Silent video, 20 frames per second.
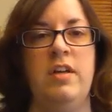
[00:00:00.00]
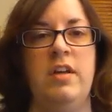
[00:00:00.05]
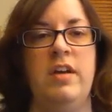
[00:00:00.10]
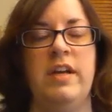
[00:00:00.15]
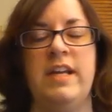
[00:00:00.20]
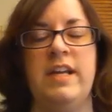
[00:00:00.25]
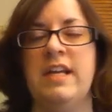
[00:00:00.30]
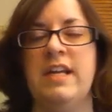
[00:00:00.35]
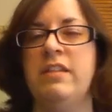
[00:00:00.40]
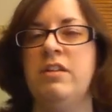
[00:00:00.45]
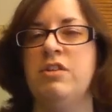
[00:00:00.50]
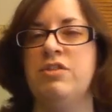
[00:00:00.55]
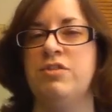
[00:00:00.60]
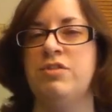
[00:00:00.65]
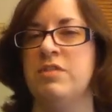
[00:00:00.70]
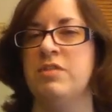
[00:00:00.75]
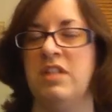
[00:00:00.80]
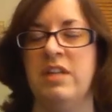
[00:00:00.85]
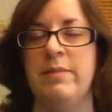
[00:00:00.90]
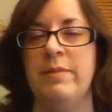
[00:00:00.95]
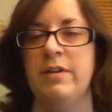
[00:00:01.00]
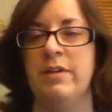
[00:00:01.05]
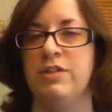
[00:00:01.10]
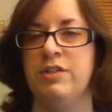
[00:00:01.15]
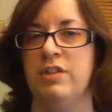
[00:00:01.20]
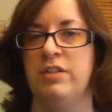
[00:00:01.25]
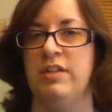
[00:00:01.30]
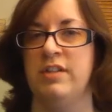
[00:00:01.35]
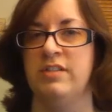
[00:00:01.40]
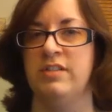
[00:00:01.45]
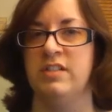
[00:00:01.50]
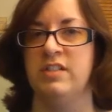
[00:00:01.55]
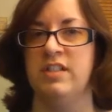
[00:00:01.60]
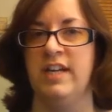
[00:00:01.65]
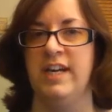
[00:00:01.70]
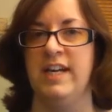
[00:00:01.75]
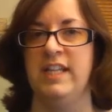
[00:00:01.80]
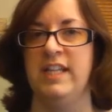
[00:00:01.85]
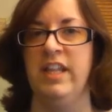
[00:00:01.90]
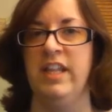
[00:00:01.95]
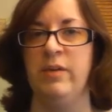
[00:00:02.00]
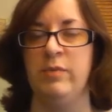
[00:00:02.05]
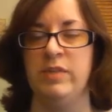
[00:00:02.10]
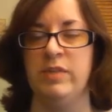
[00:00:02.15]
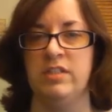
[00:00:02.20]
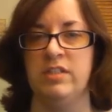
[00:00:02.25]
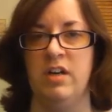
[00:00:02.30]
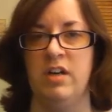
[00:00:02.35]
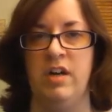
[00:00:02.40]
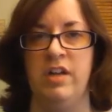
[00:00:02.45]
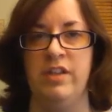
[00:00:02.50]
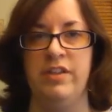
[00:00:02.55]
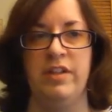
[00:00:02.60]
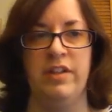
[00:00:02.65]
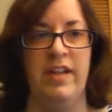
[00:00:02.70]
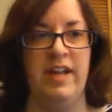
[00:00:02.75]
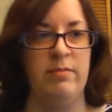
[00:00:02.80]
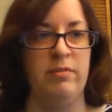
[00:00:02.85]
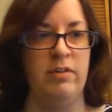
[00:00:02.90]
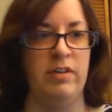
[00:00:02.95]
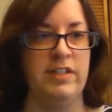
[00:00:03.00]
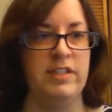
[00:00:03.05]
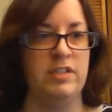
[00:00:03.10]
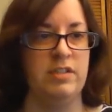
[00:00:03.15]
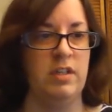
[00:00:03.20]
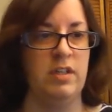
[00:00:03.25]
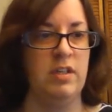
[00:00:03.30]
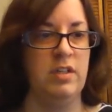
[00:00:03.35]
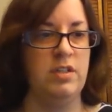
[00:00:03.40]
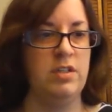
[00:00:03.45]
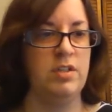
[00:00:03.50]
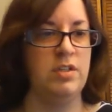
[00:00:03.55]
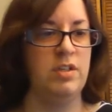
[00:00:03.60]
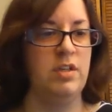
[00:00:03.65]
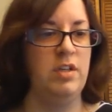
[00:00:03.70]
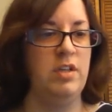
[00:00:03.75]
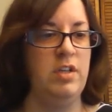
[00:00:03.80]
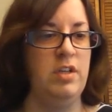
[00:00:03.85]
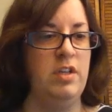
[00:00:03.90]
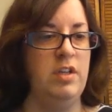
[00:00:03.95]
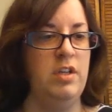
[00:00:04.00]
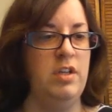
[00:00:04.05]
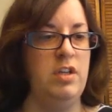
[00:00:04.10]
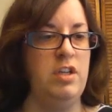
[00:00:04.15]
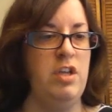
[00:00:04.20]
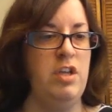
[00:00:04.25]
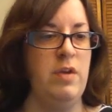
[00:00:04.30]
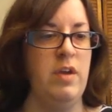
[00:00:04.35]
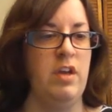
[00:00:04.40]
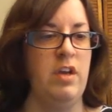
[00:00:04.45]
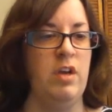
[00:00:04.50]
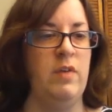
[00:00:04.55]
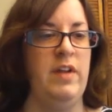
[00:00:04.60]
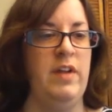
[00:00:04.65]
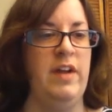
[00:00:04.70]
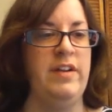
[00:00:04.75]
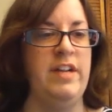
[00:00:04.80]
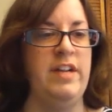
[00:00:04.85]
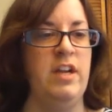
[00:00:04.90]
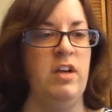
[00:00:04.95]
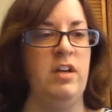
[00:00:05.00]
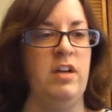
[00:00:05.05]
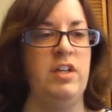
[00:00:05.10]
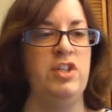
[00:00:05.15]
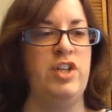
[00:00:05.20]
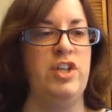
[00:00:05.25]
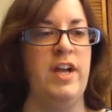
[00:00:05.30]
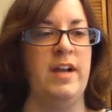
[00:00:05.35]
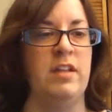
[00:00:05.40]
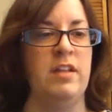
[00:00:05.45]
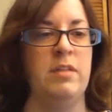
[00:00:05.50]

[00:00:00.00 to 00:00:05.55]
Again, there's those limiters along the side like we saw on the library search. You can go down here and check the